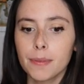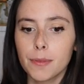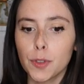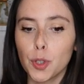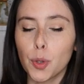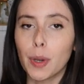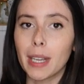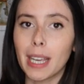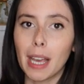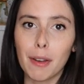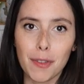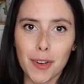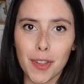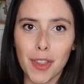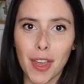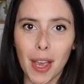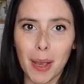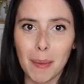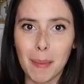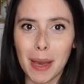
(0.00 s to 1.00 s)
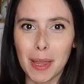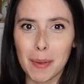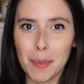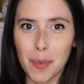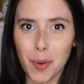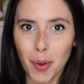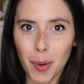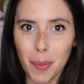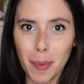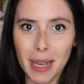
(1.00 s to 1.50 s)
doing everything by the
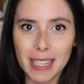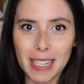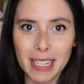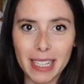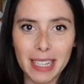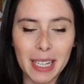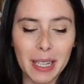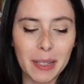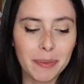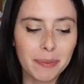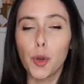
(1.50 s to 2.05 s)
book, basically.